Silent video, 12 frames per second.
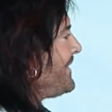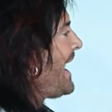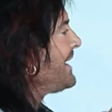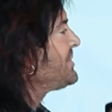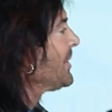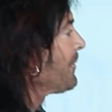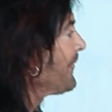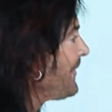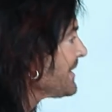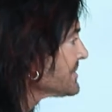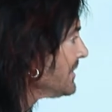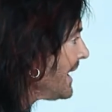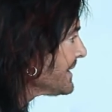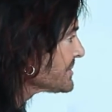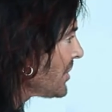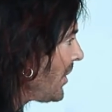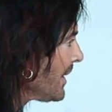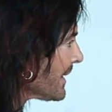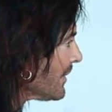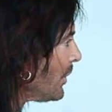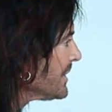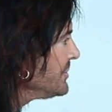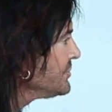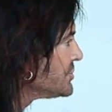That's your professional highest calling.
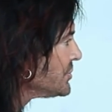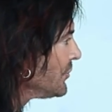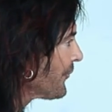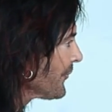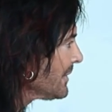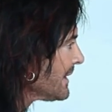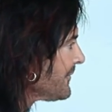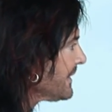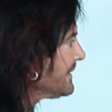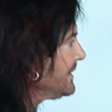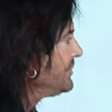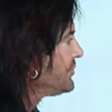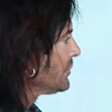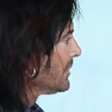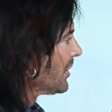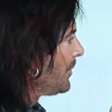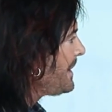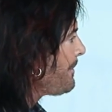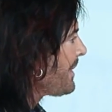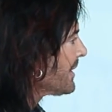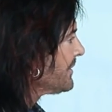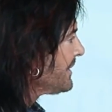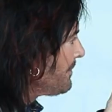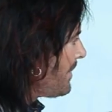What you do for a living that you do a little bit
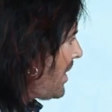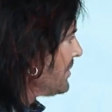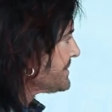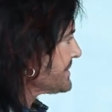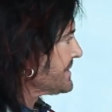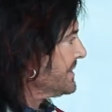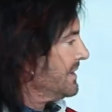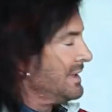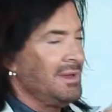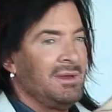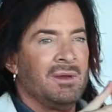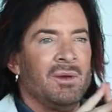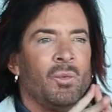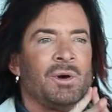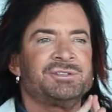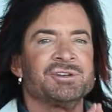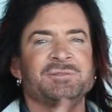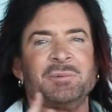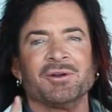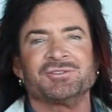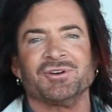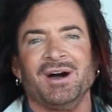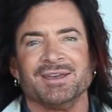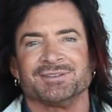better than most. What's your
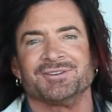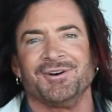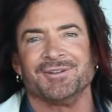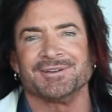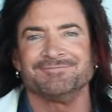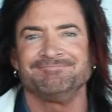spiritual highest calling?